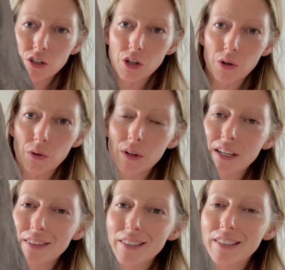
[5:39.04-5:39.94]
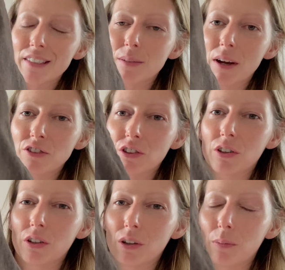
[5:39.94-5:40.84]
So it's
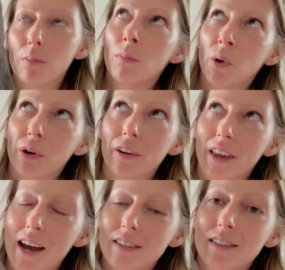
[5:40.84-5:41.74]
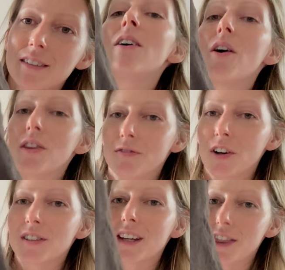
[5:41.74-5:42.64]
symmetrical more or less on the
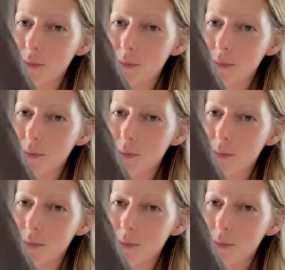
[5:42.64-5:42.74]
front and the